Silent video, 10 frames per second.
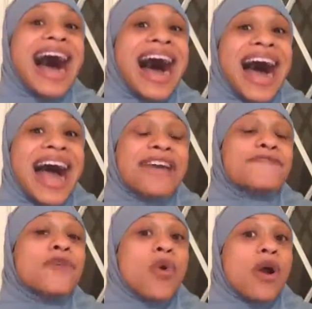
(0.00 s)
I
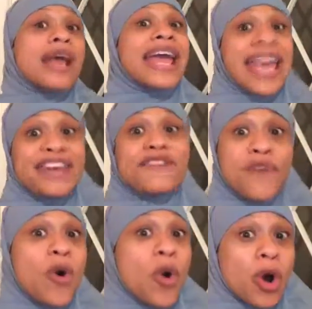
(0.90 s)
for
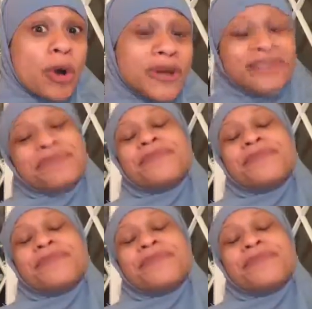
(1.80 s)
inform,